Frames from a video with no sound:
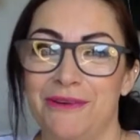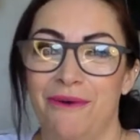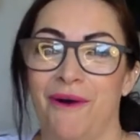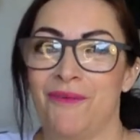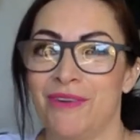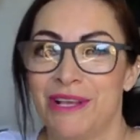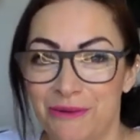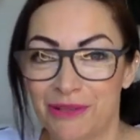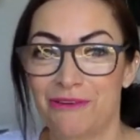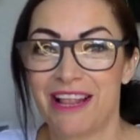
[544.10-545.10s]
you want when you
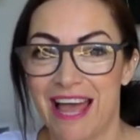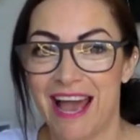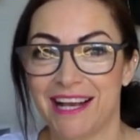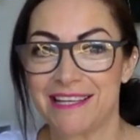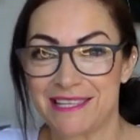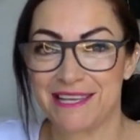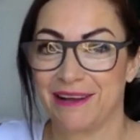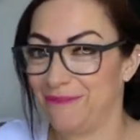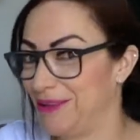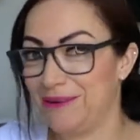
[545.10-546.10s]
want to relax
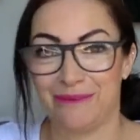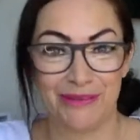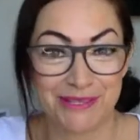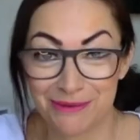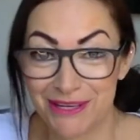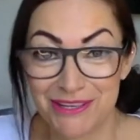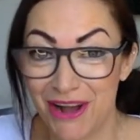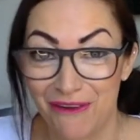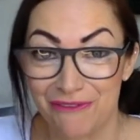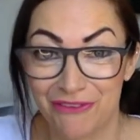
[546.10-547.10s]
and when you want to switch
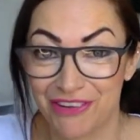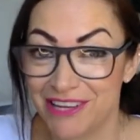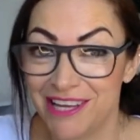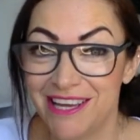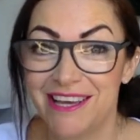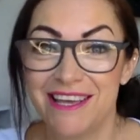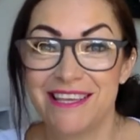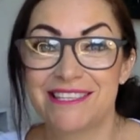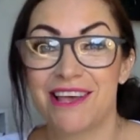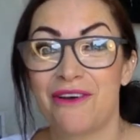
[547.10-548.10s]
off.
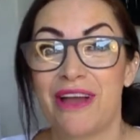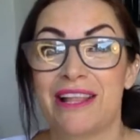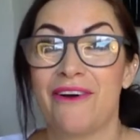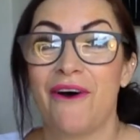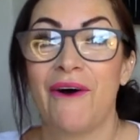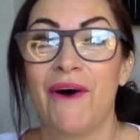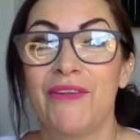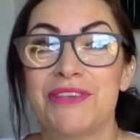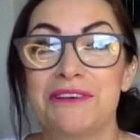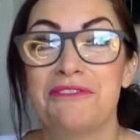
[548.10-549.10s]
So in
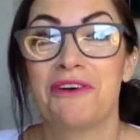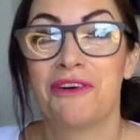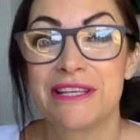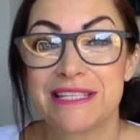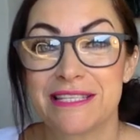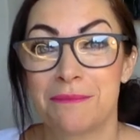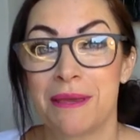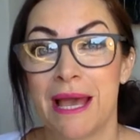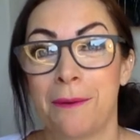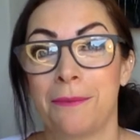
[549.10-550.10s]
order for us to
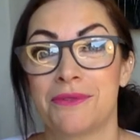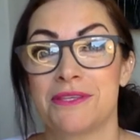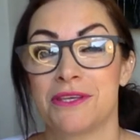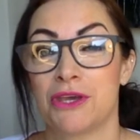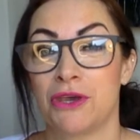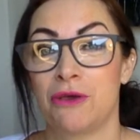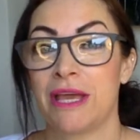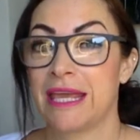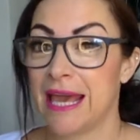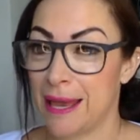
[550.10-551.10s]
be able
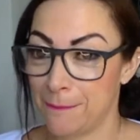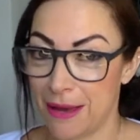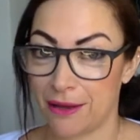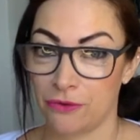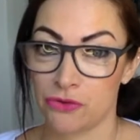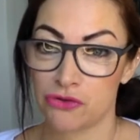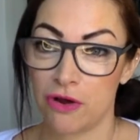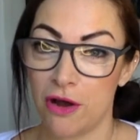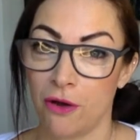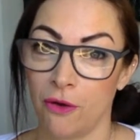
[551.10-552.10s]
to gain back
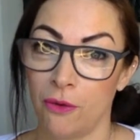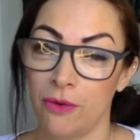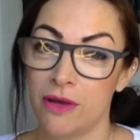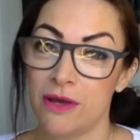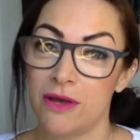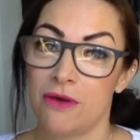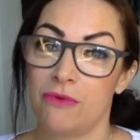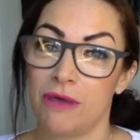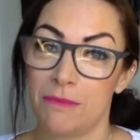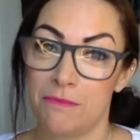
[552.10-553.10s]
control,
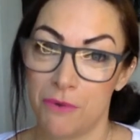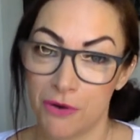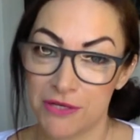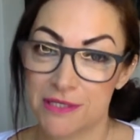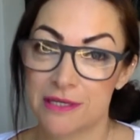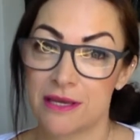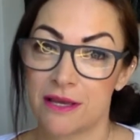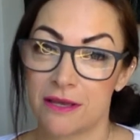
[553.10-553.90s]
we must